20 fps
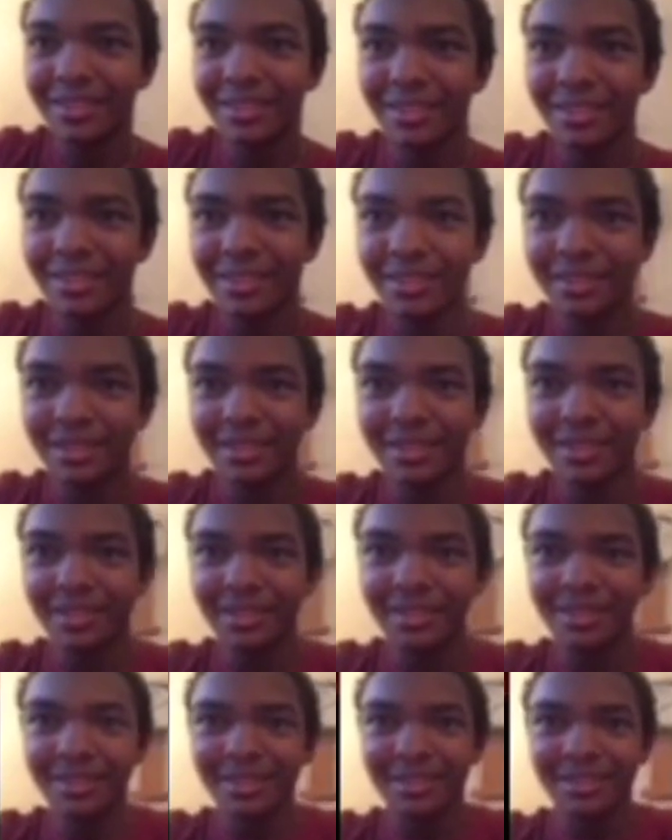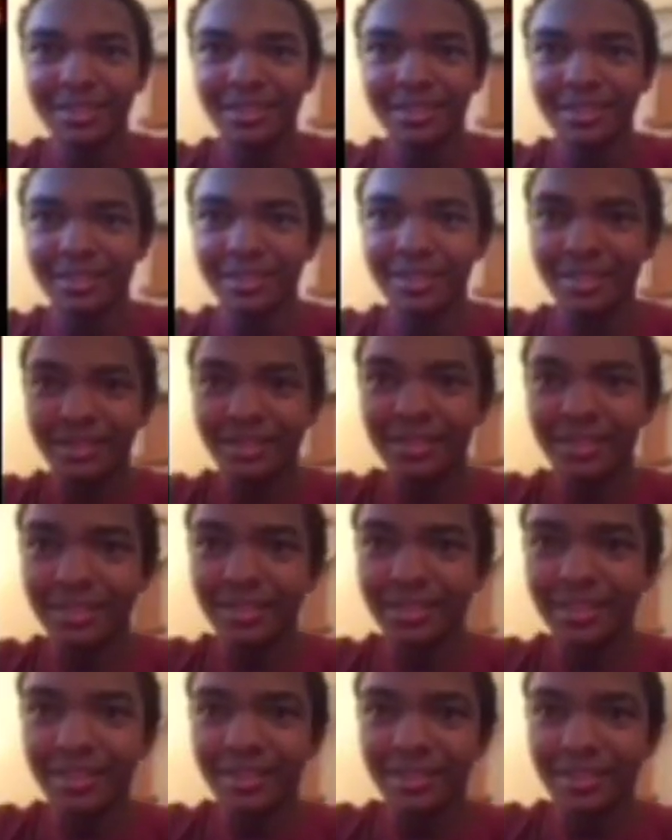
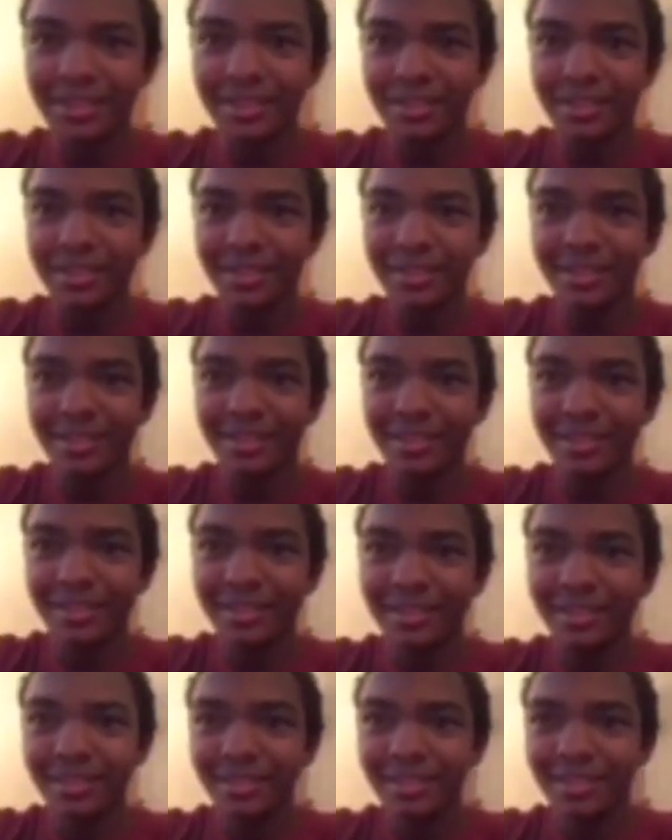(no one is talking)